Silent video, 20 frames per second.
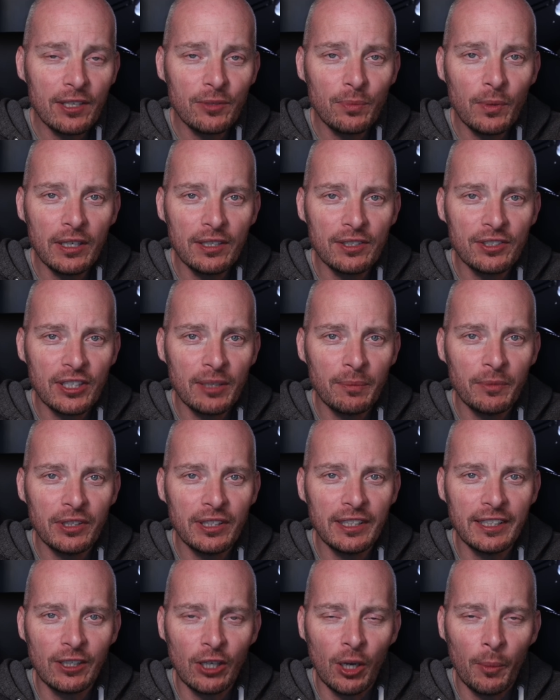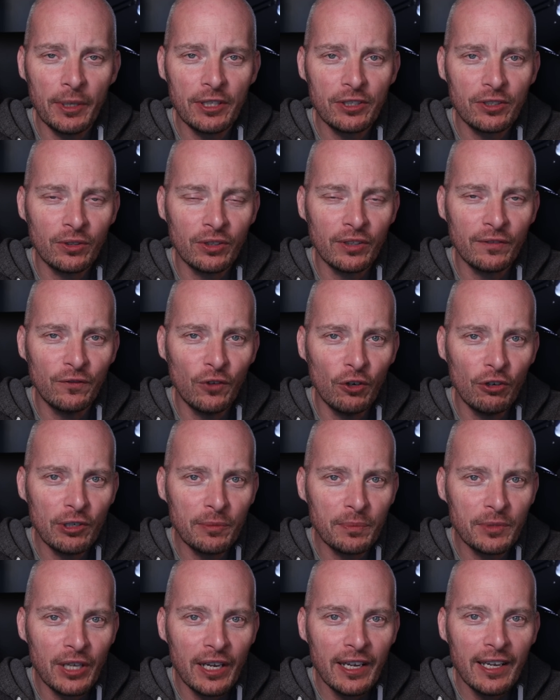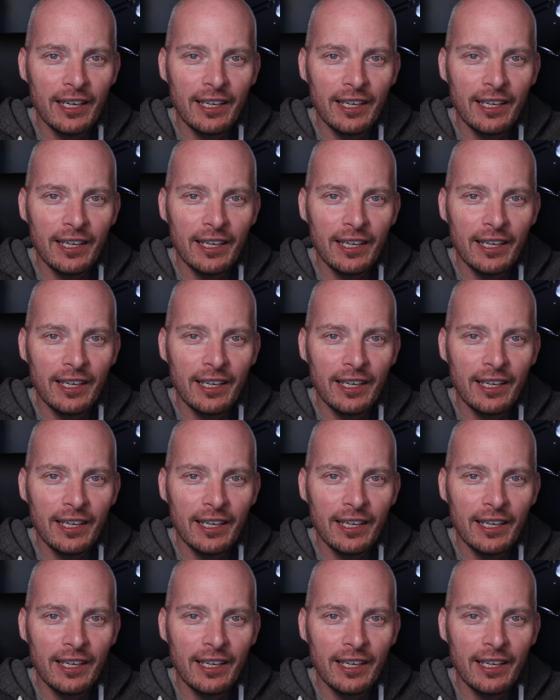as well as some of the comments on the forums,